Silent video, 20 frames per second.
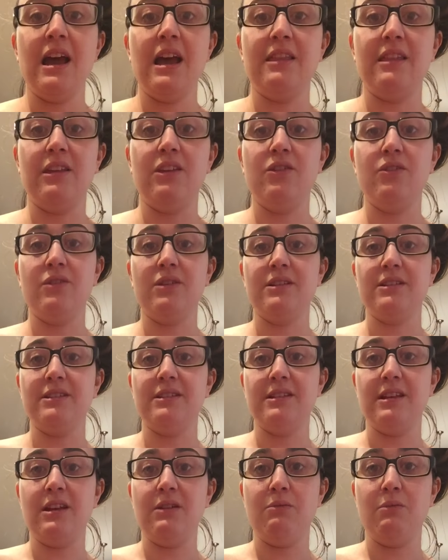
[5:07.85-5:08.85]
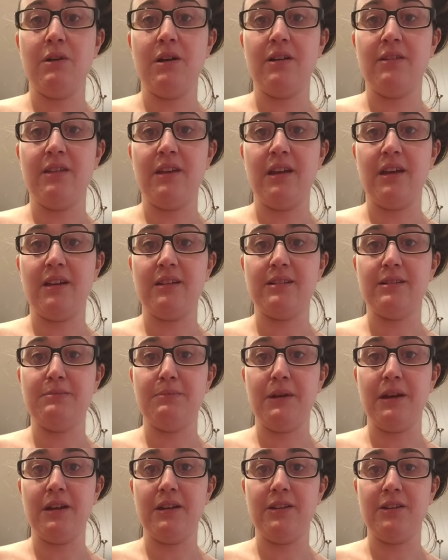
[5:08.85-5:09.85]
and then you can see where the
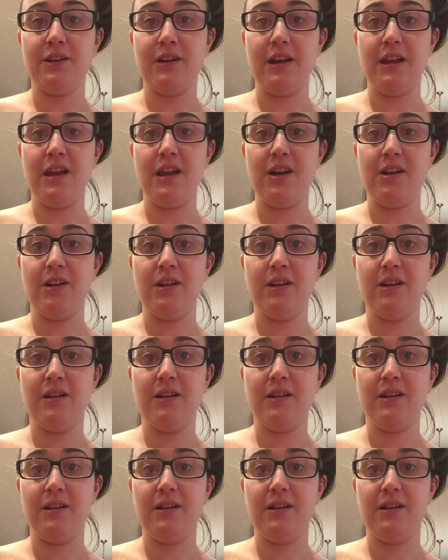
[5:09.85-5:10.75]
expander here